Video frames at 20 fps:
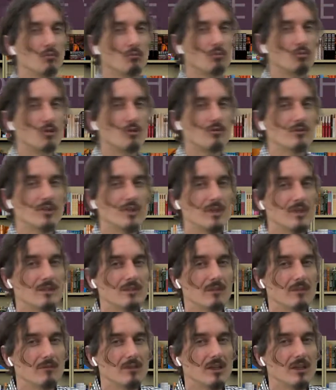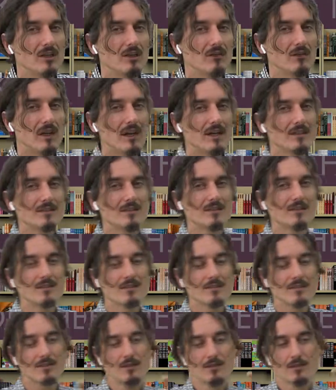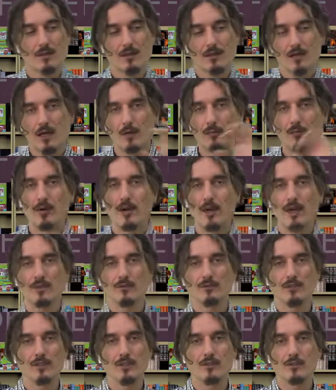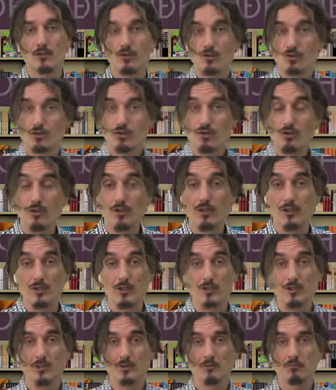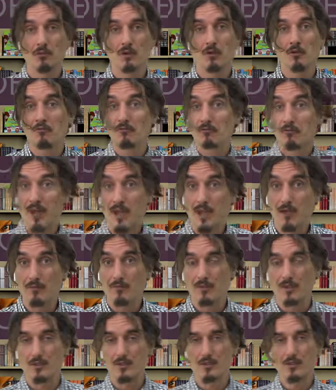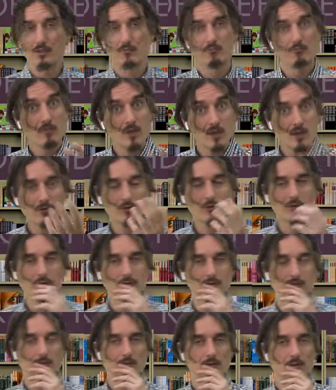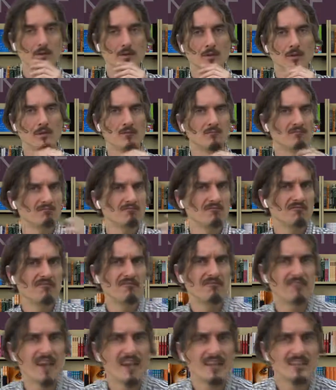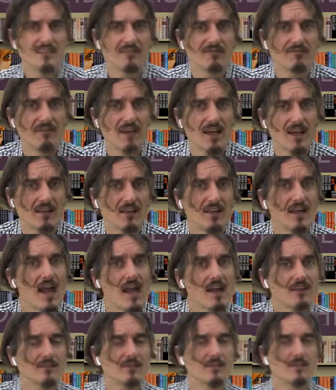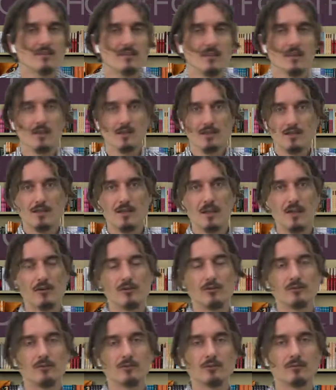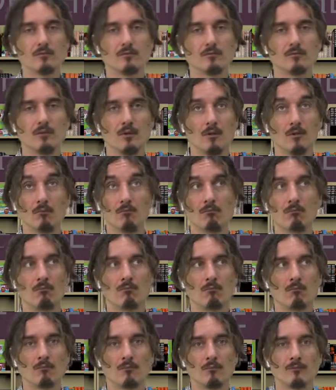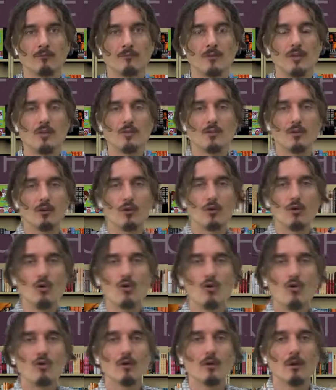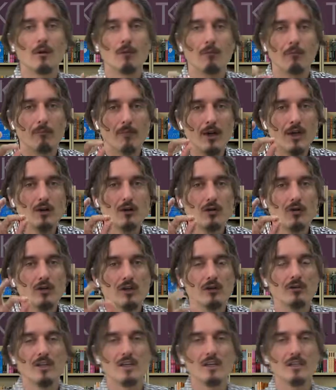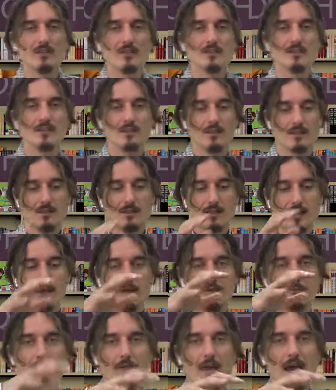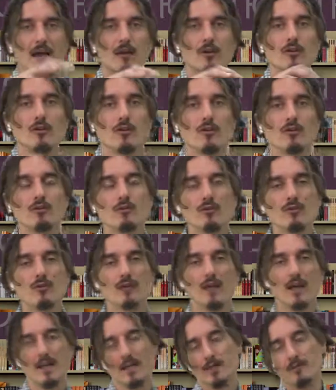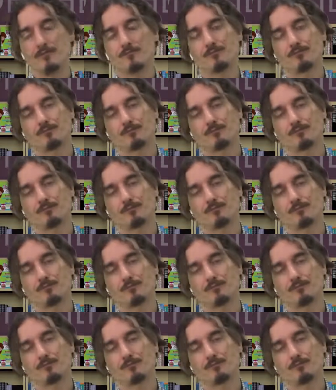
proteins and amino acids, carbohydrates, sugars, vitamins, minerals, fats and fatty acids, sterols, these are all micro ingredients inside a macro food item.